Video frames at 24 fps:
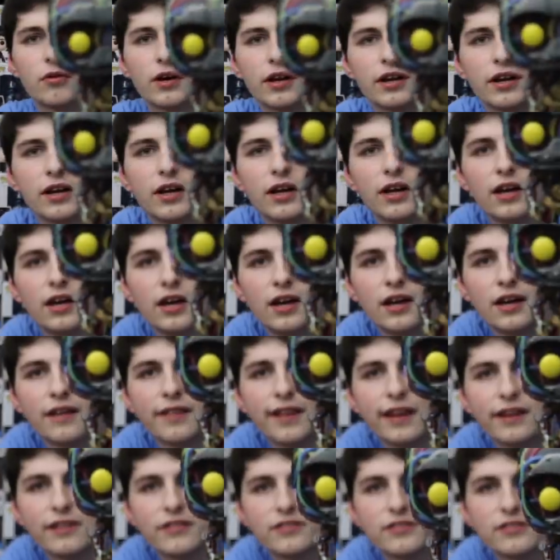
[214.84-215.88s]
one.
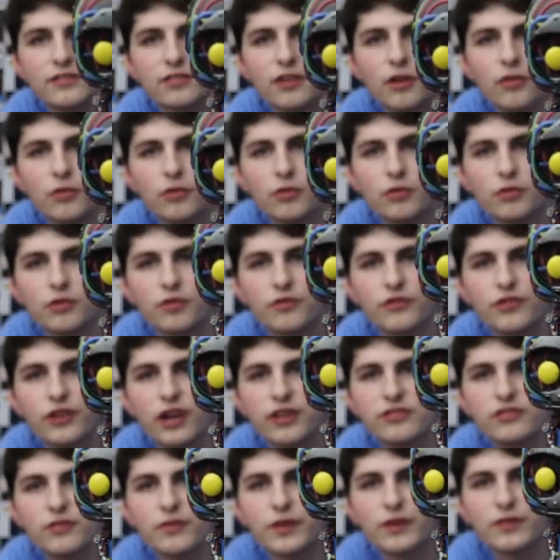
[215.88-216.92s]
That is so cool. If
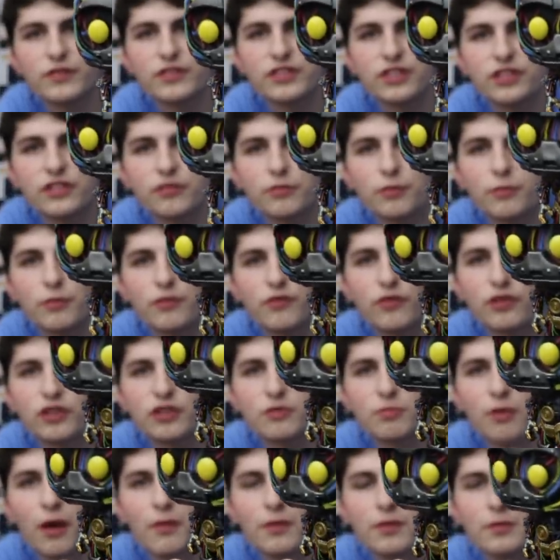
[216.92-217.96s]
you guys have never seen this one before,
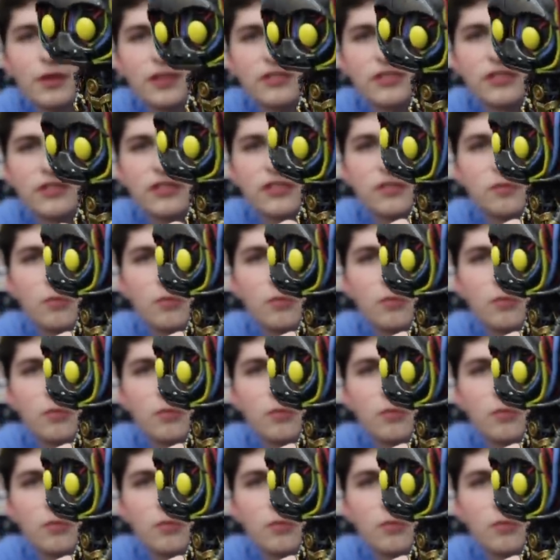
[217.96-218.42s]
it's probably because it's a